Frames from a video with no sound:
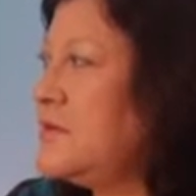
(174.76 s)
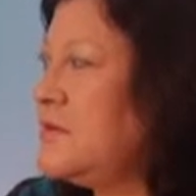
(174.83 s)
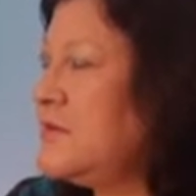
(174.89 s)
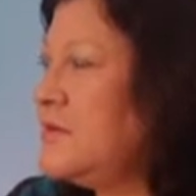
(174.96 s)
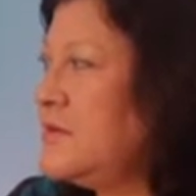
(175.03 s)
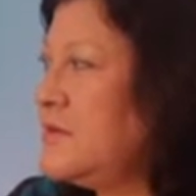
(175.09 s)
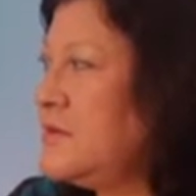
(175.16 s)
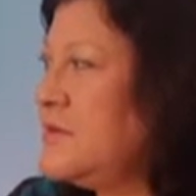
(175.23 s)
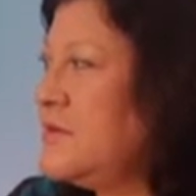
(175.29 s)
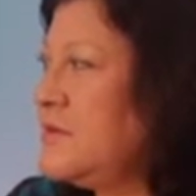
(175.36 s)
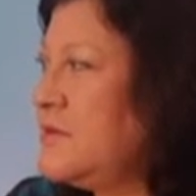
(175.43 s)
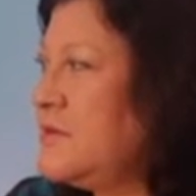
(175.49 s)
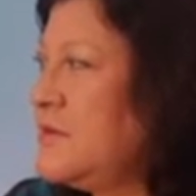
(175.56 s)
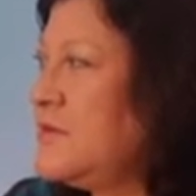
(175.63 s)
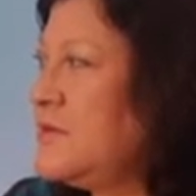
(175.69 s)

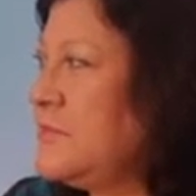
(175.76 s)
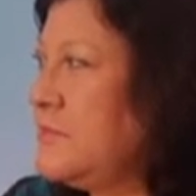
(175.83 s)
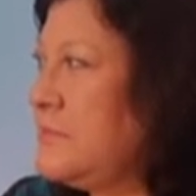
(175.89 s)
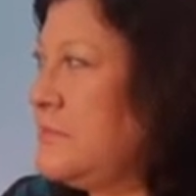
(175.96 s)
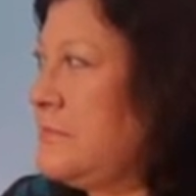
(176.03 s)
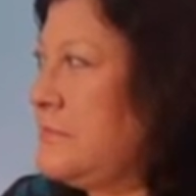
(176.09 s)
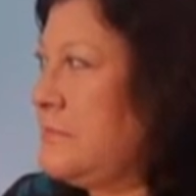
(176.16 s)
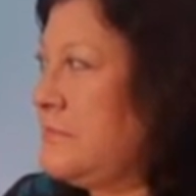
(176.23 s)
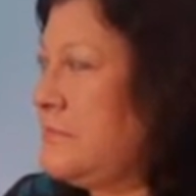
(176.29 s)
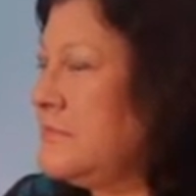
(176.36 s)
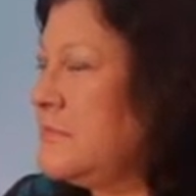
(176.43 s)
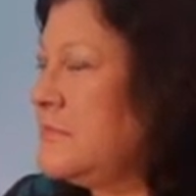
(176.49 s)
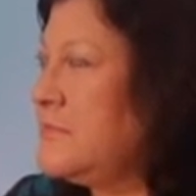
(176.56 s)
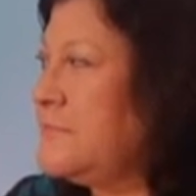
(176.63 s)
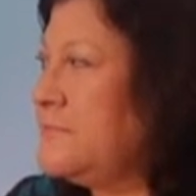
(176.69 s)

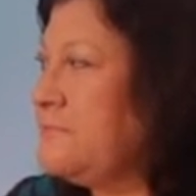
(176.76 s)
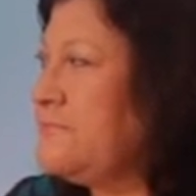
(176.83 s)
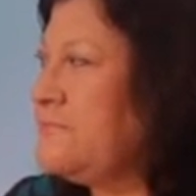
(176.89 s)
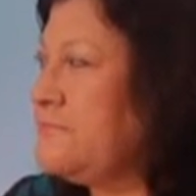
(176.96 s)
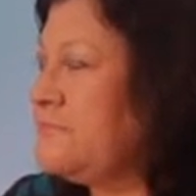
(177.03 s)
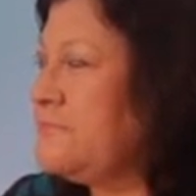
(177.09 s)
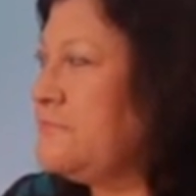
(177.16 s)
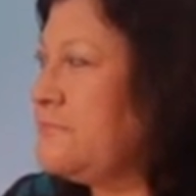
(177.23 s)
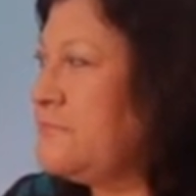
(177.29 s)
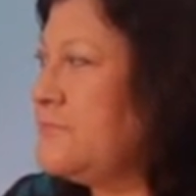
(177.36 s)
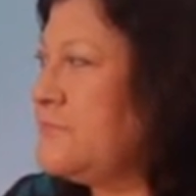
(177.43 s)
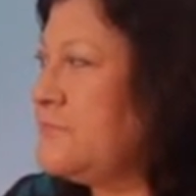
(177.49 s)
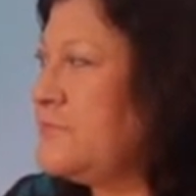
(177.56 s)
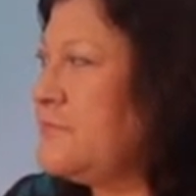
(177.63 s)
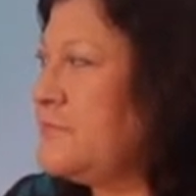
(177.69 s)

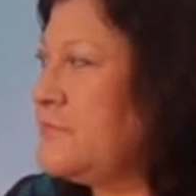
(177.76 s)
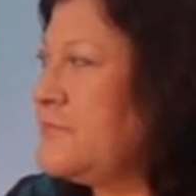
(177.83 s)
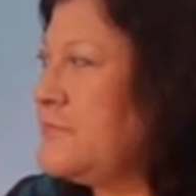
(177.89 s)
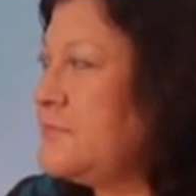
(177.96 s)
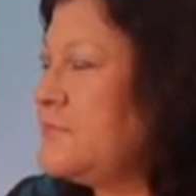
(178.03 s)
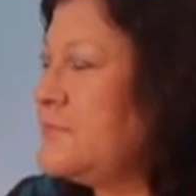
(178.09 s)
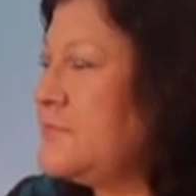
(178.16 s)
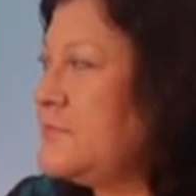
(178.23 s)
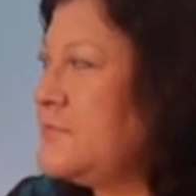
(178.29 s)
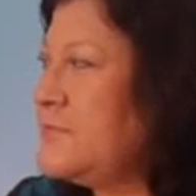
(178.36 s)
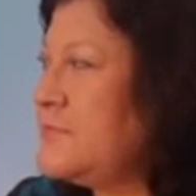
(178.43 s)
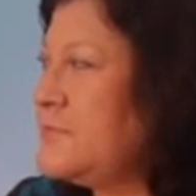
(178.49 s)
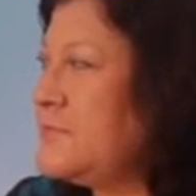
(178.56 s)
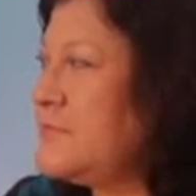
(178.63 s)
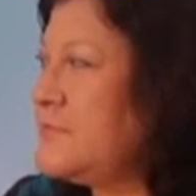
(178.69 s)

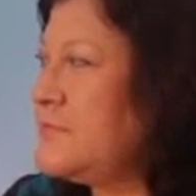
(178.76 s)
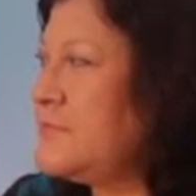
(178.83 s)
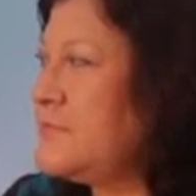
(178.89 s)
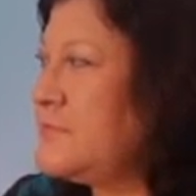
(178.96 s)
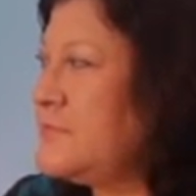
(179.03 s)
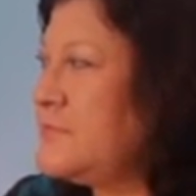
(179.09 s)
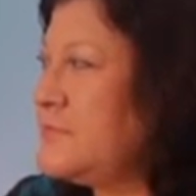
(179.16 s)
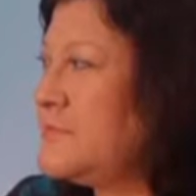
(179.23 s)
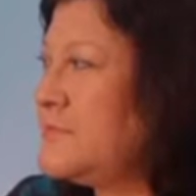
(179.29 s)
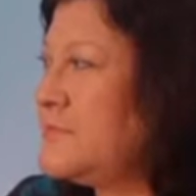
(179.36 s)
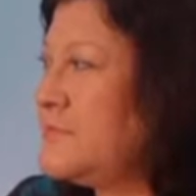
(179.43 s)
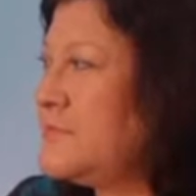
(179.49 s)
(silent)